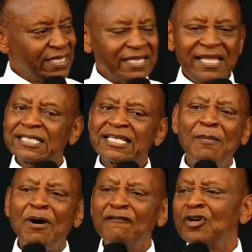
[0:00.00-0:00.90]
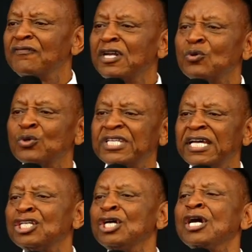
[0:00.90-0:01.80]
There are some of you even who
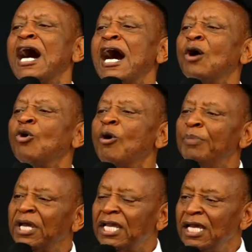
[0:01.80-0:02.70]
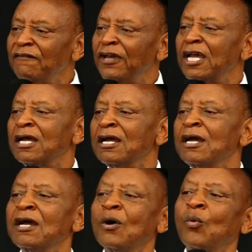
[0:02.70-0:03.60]
said, I will be giving,
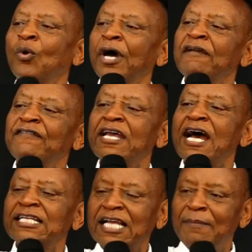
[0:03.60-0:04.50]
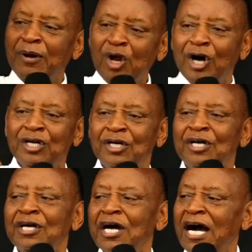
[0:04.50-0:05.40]
if they ask a block,
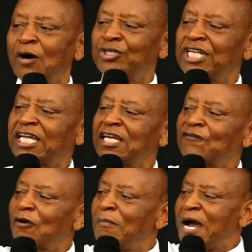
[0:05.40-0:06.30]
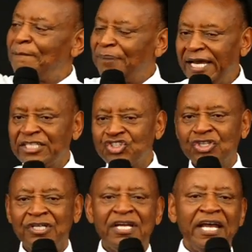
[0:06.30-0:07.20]
I will take it from my pledge
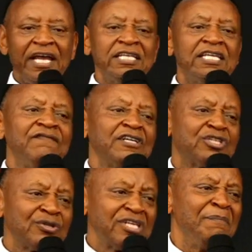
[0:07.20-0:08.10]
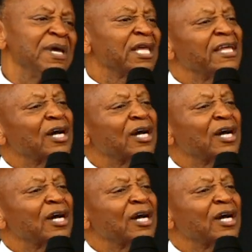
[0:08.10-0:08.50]
and give it to them. May the